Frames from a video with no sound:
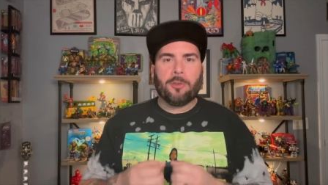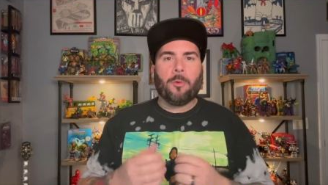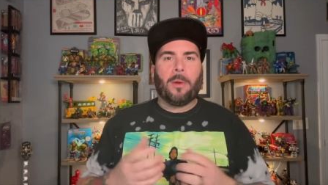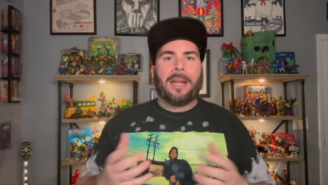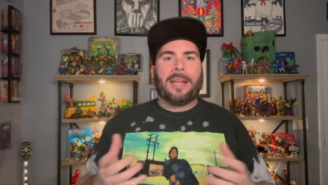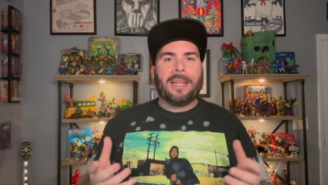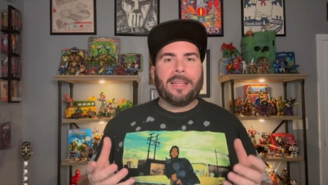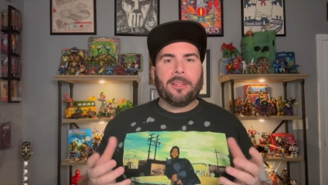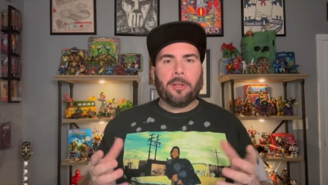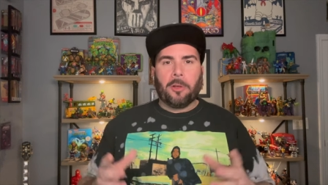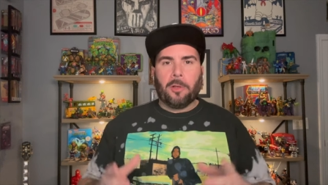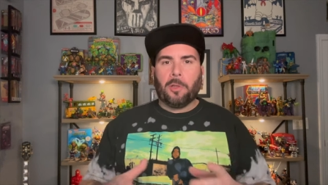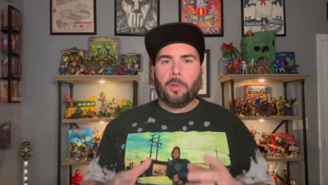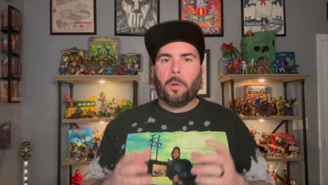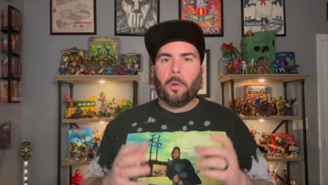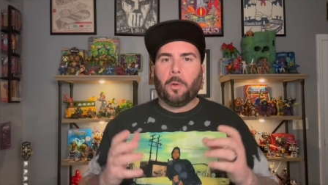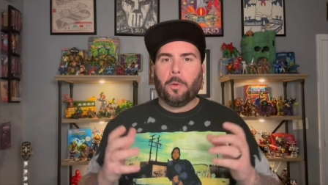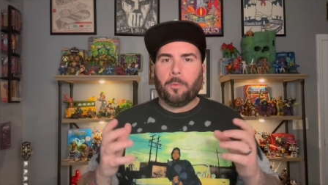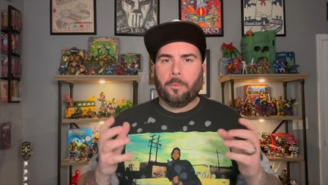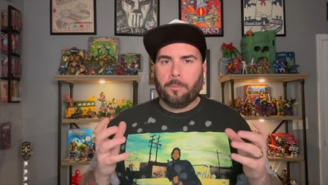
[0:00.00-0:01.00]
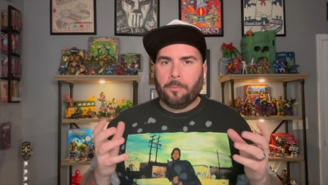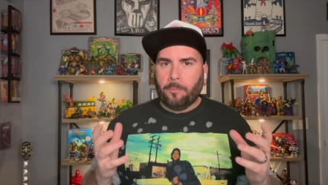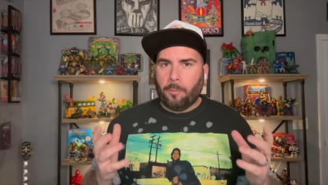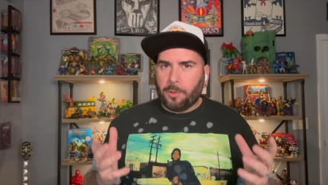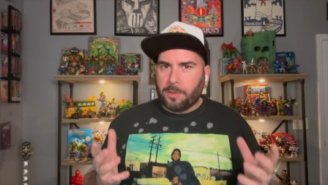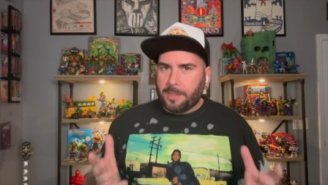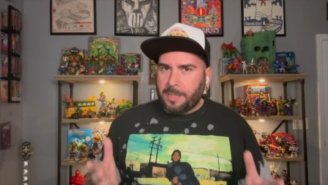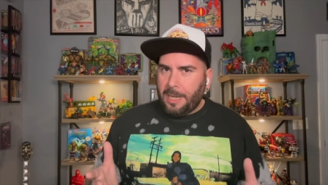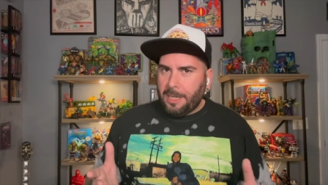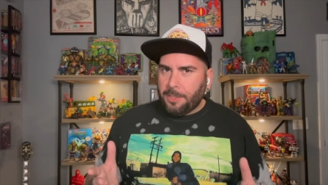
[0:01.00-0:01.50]
Granted, they're a little more
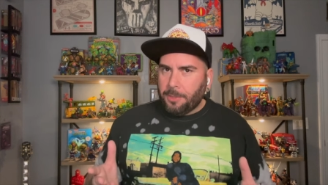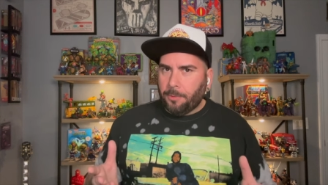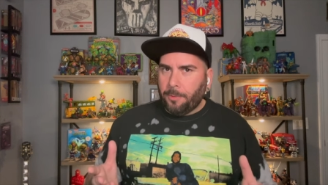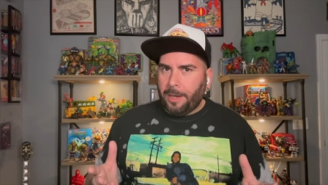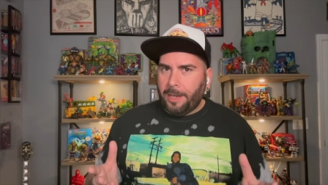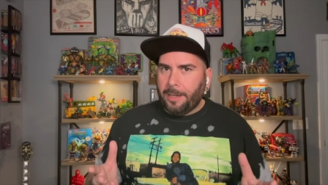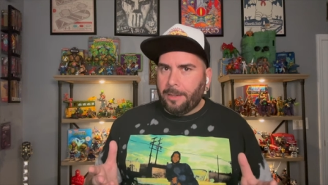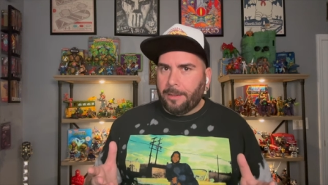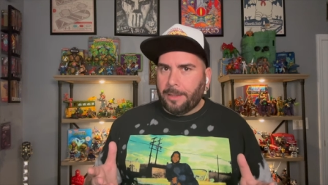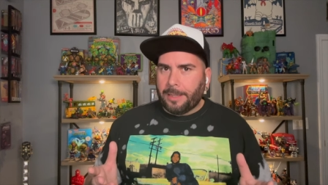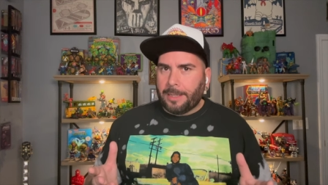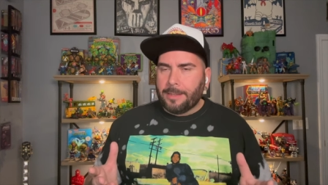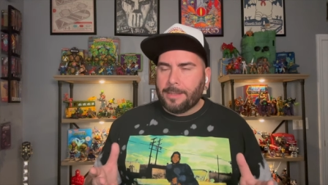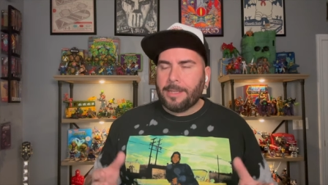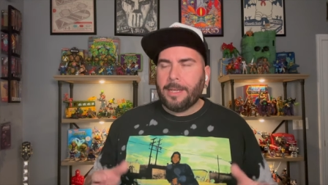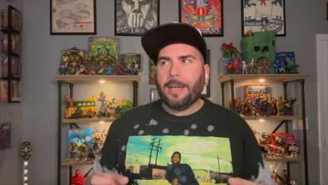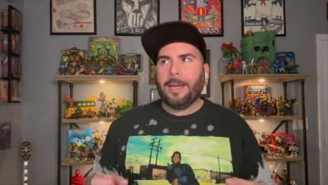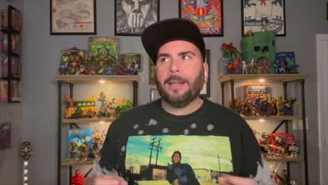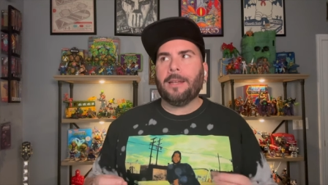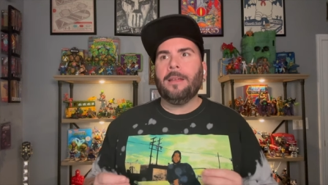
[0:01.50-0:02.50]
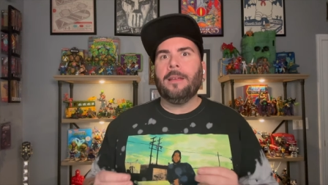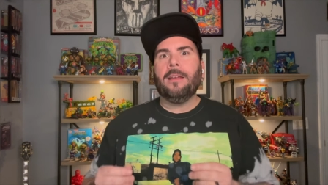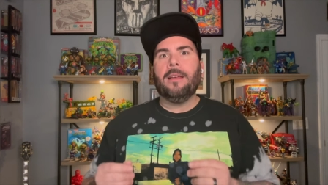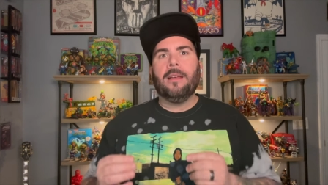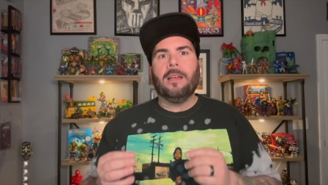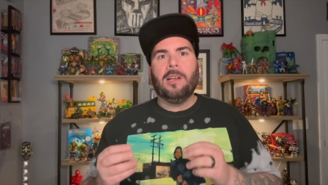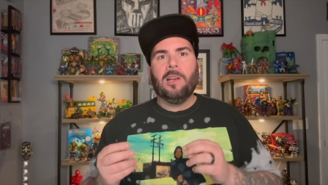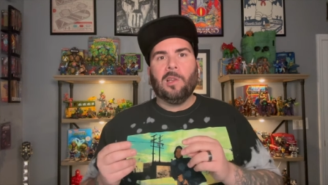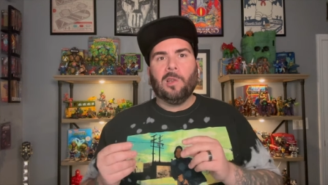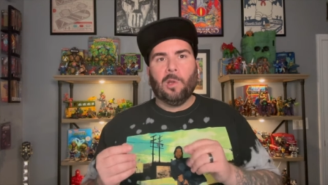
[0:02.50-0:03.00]
saturated, like I said,
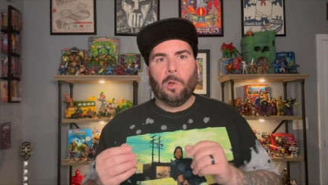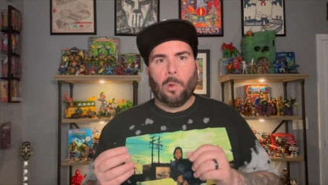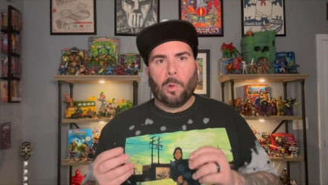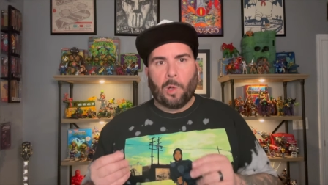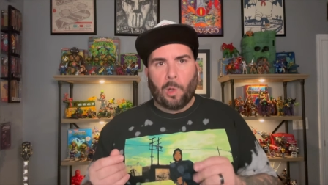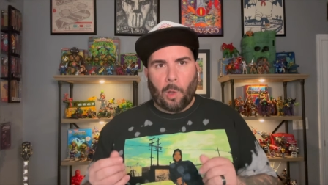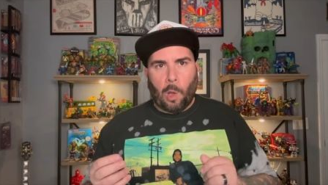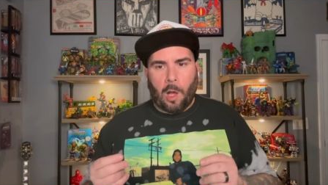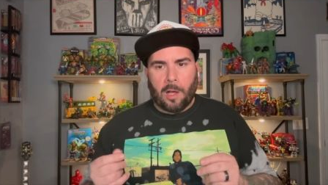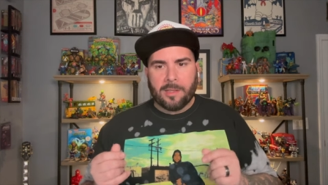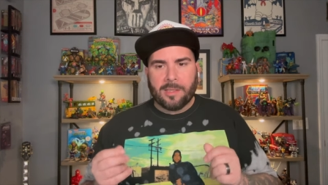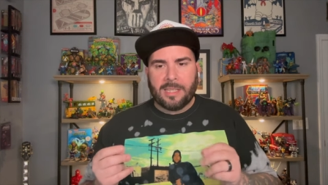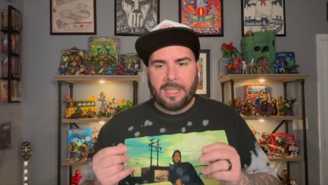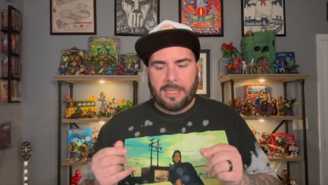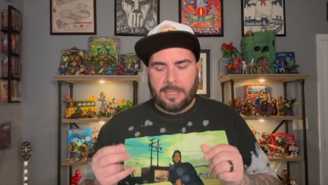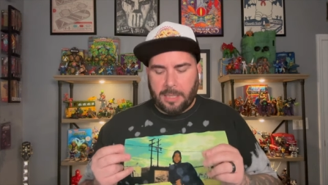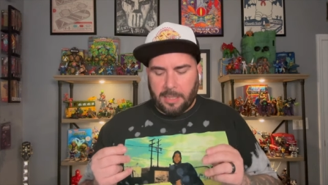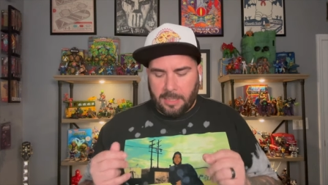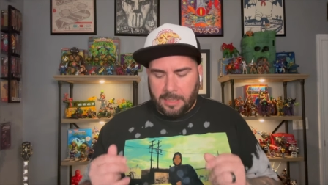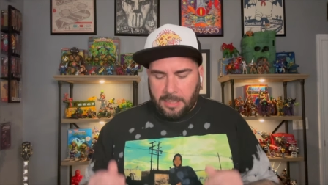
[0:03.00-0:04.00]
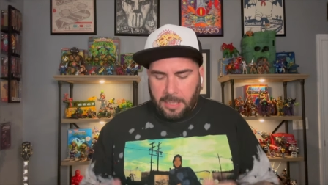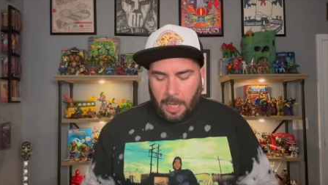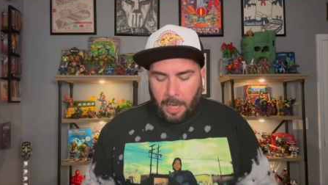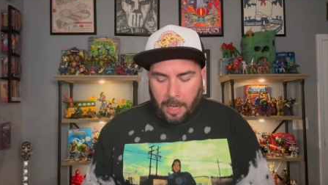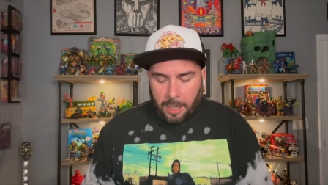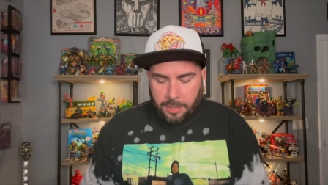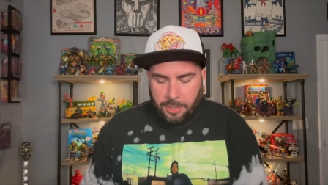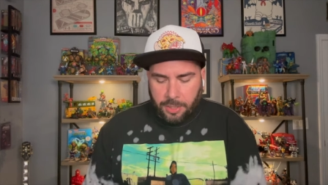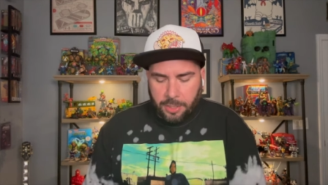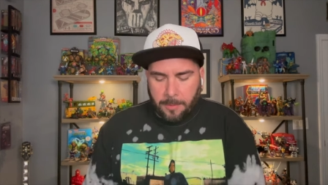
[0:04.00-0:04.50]
a little glossy to the
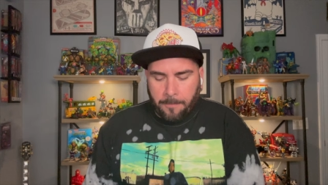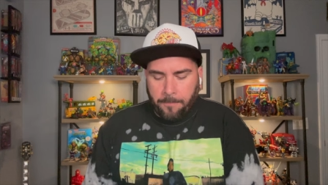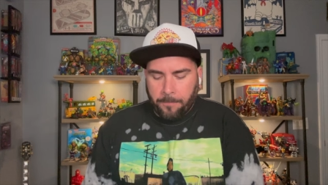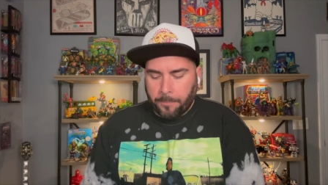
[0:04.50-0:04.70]
touch,